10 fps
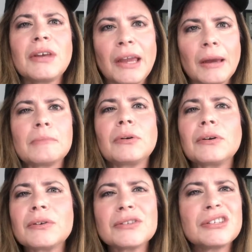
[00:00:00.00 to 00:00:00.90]

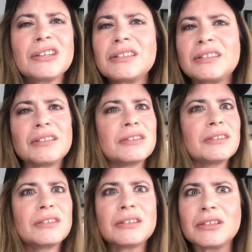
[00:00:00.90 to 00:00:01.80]
hamburgers just
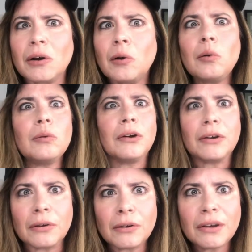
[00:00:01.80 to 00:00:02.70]
so
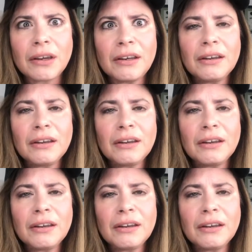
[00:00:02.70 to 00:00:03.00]
good?